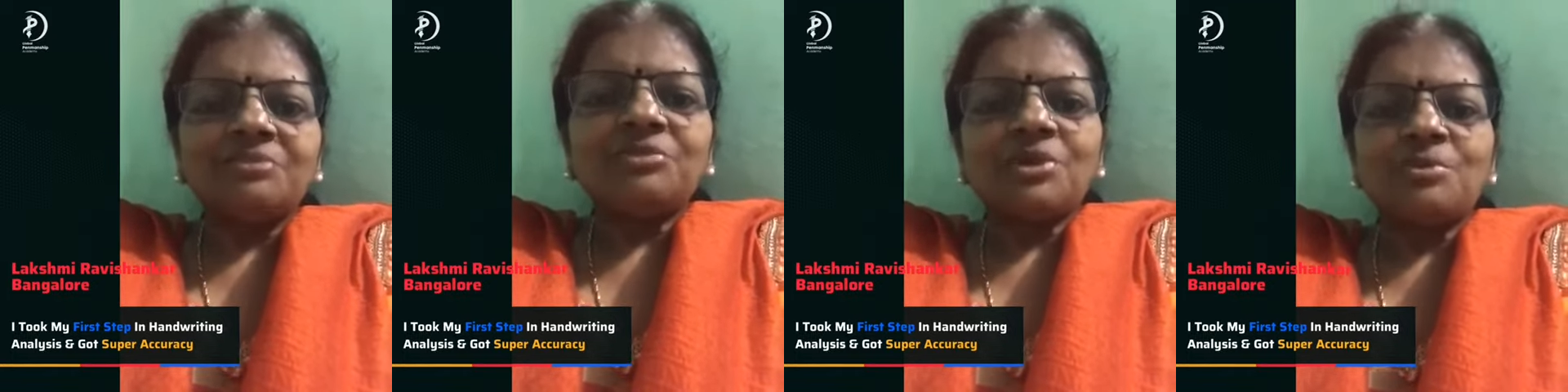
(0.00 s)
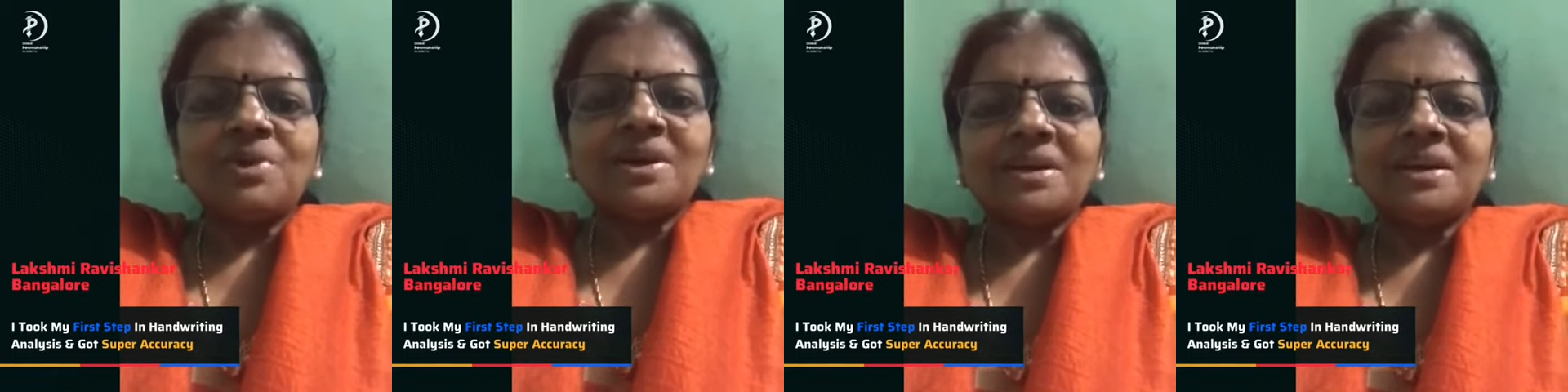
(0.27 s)

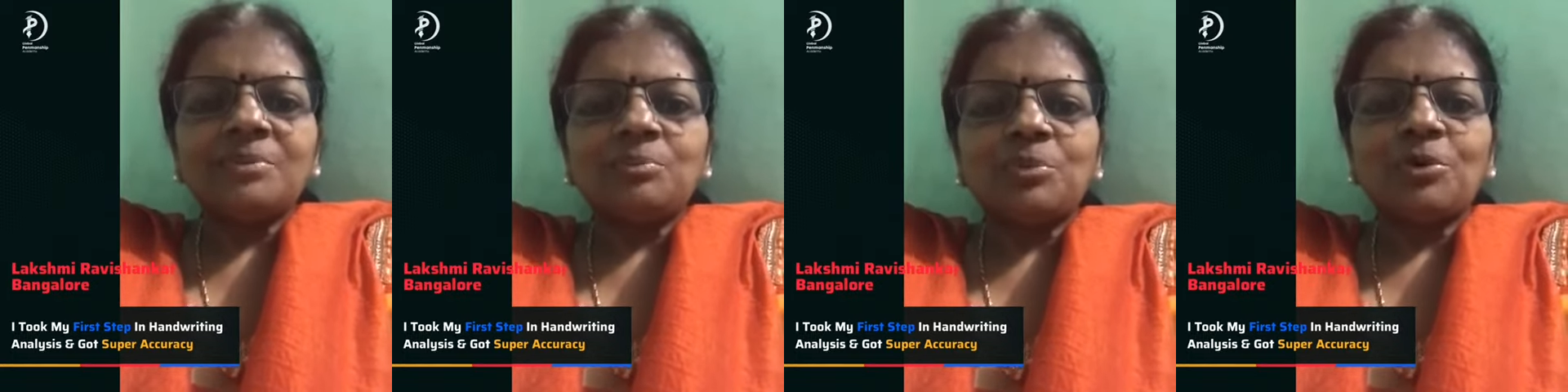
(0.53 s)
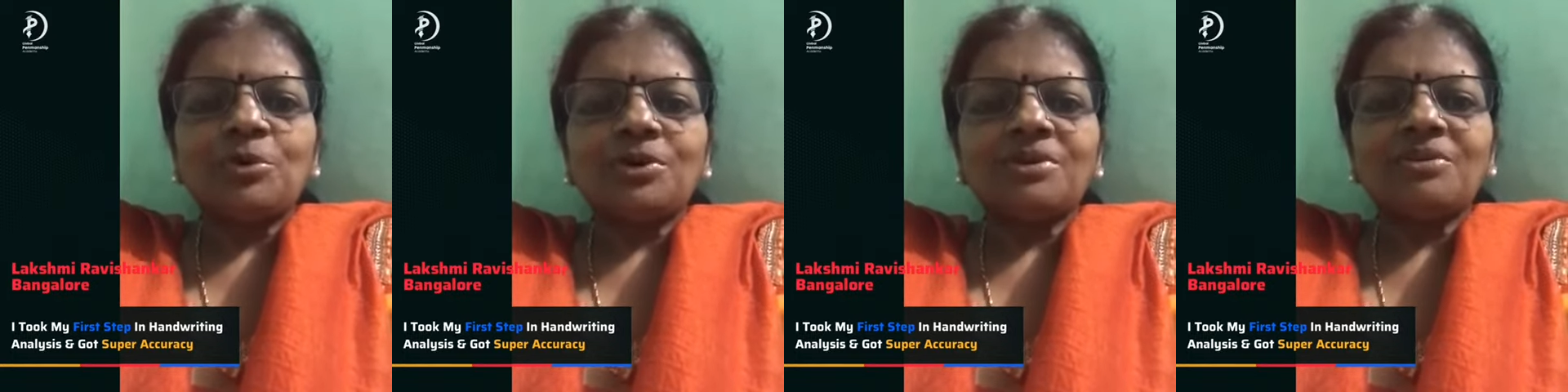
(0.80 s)

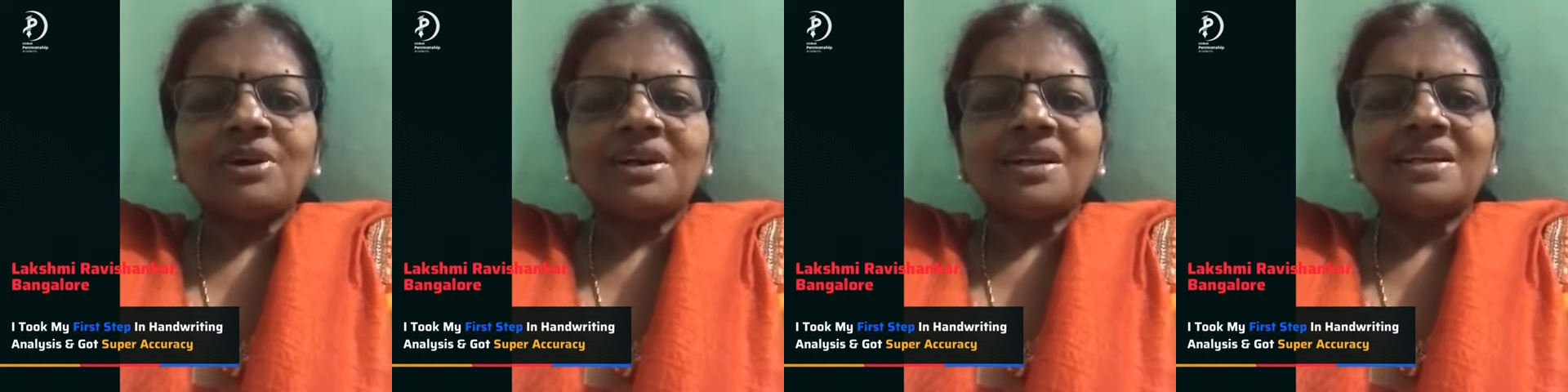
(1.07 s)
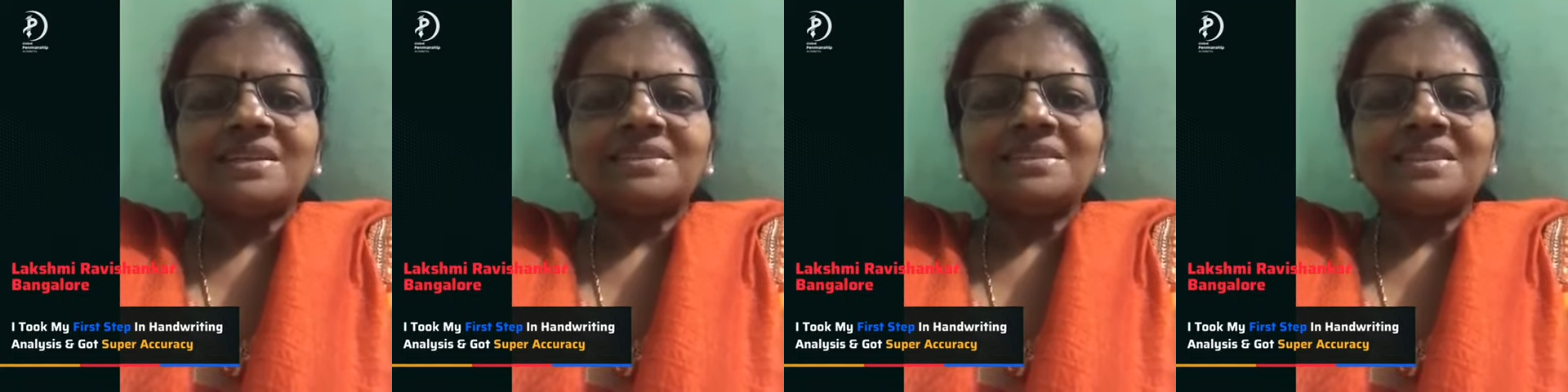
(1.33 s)
report, what
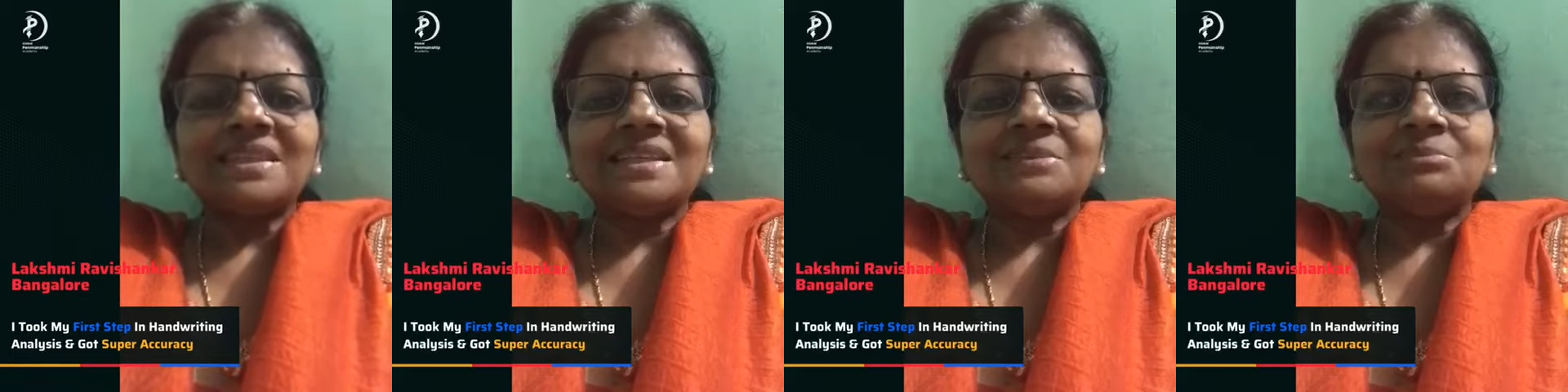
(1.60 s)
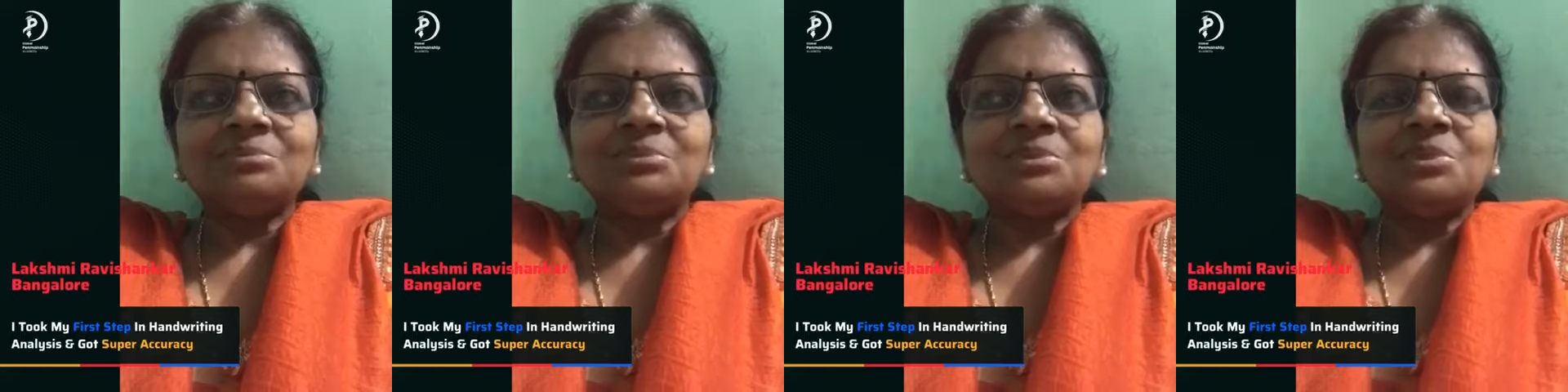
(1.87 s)
I said.
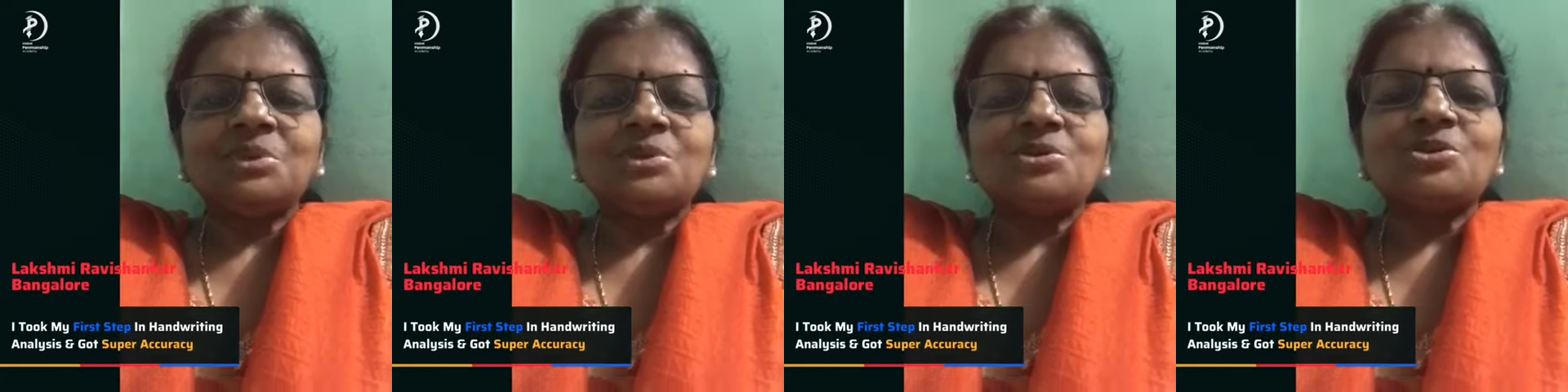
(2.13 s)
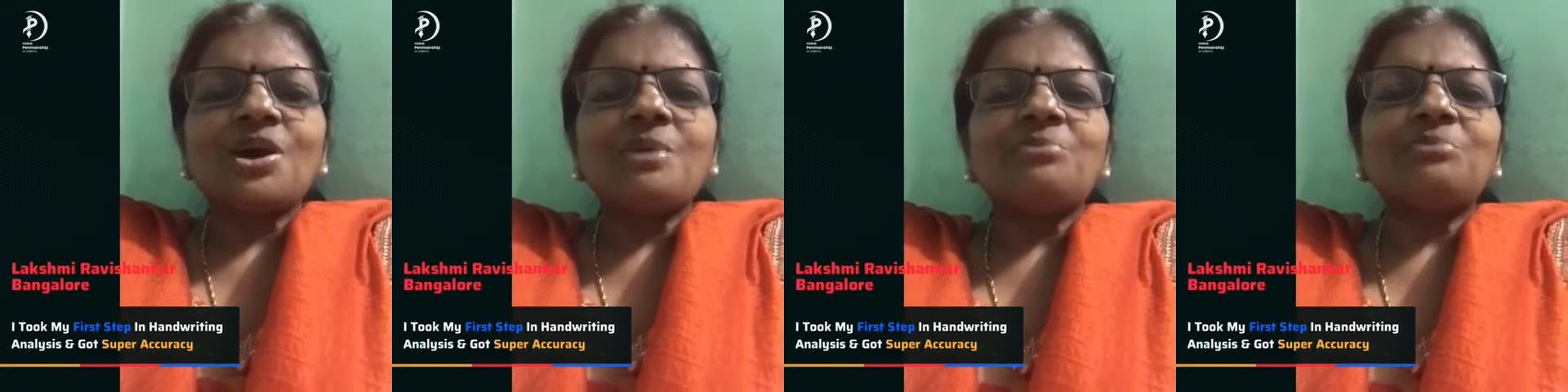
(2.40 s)

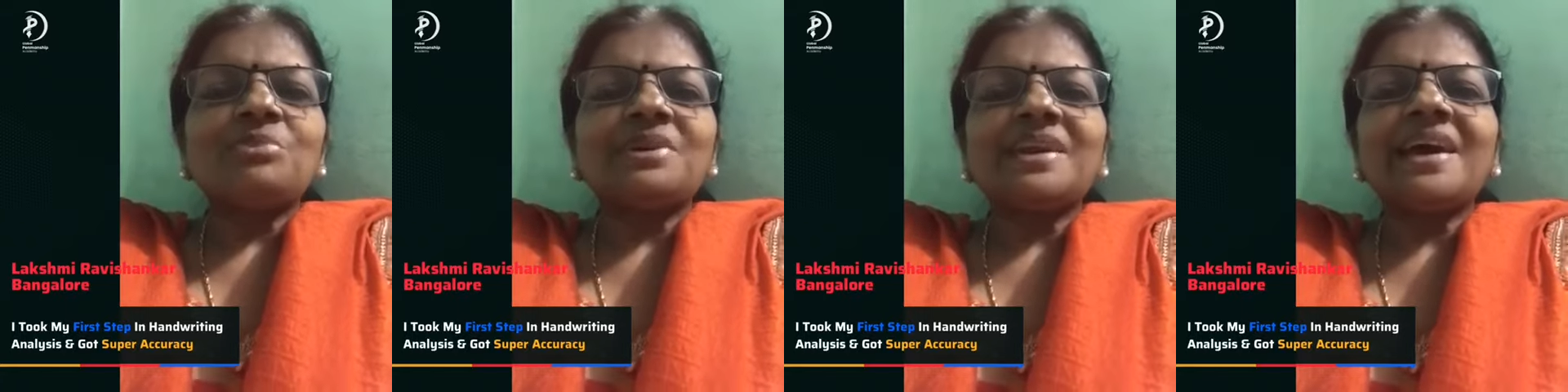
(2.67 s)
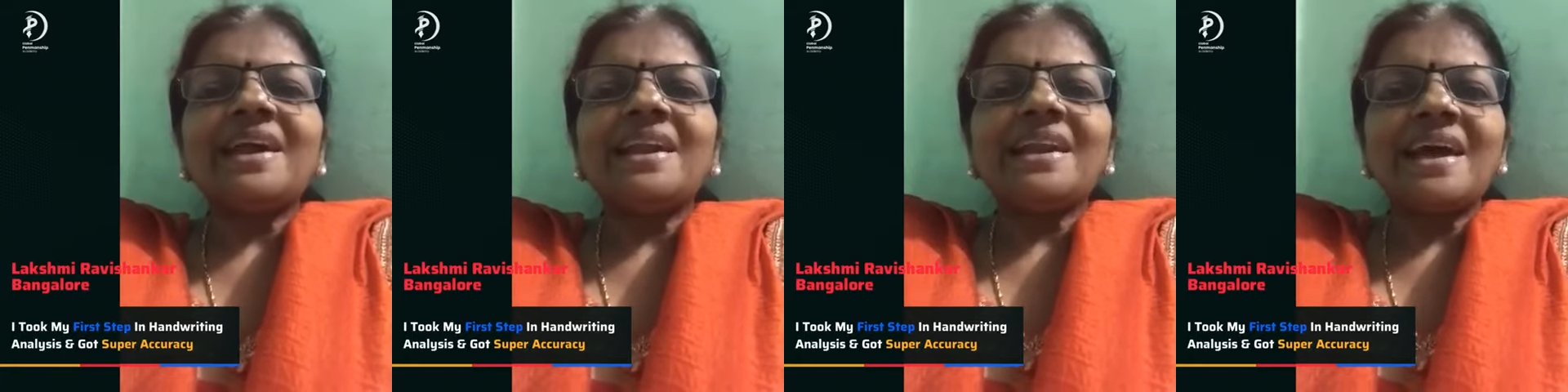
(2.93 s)
So I'm
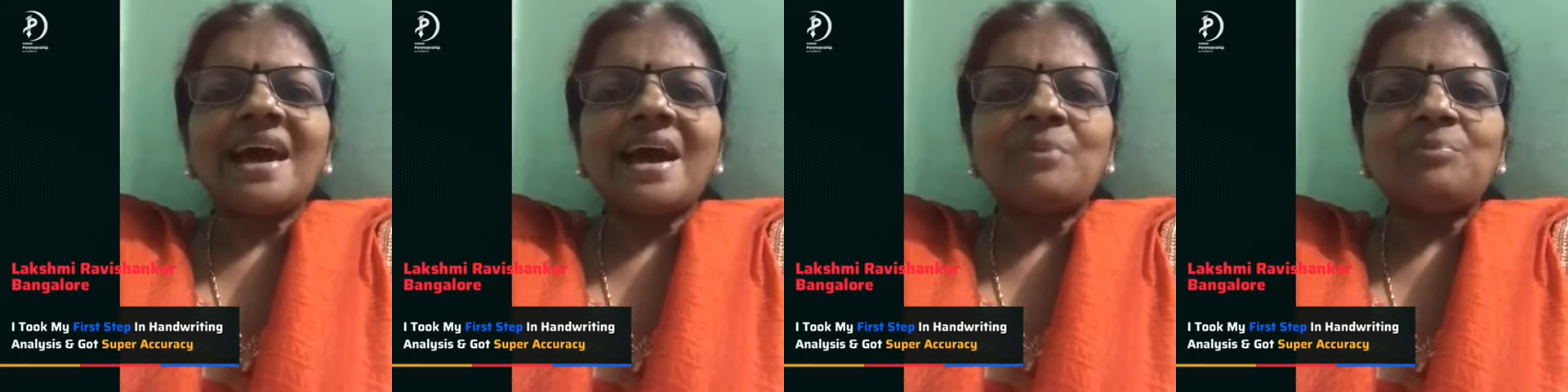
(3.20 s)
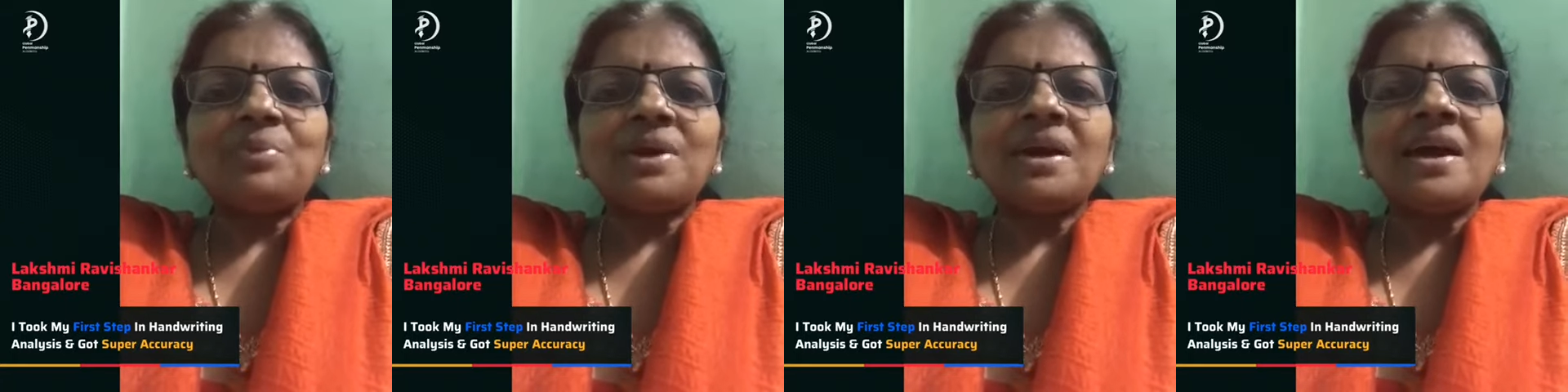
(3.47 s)
really
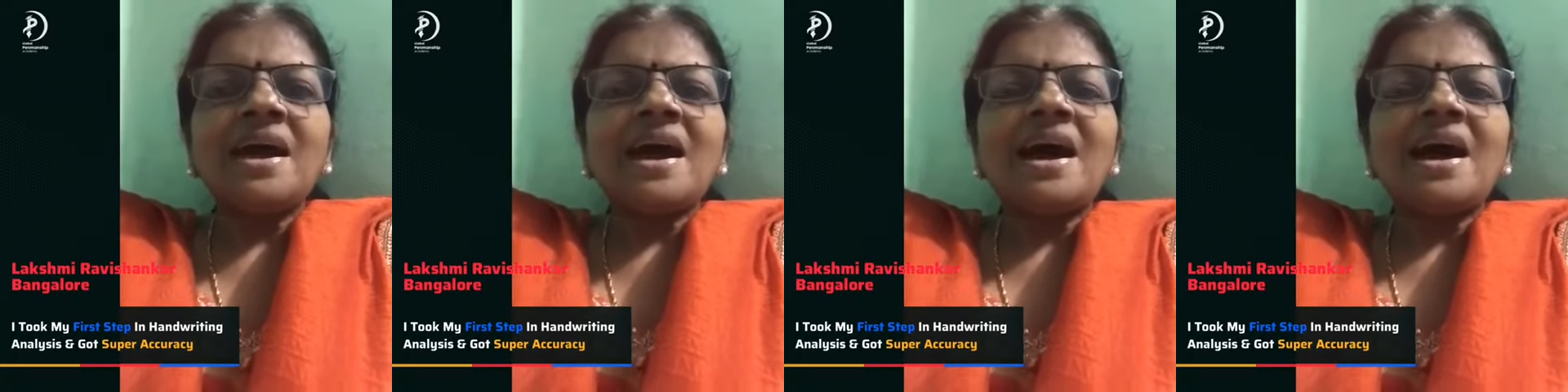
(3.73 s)
happy,